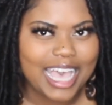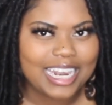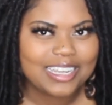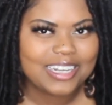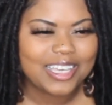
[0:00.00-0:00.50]

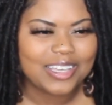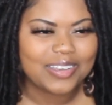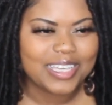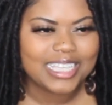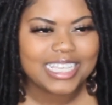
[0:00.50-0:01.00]
I don't
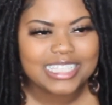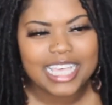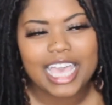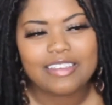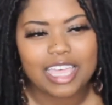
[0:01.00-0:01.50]
know, it
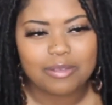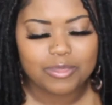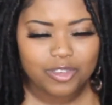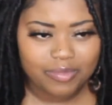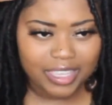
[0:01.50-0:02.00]
doesn't have like
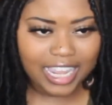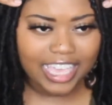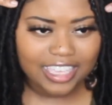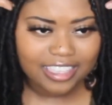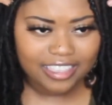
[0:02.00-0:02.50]
movement,
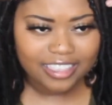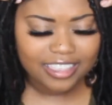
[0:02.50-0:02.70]
like,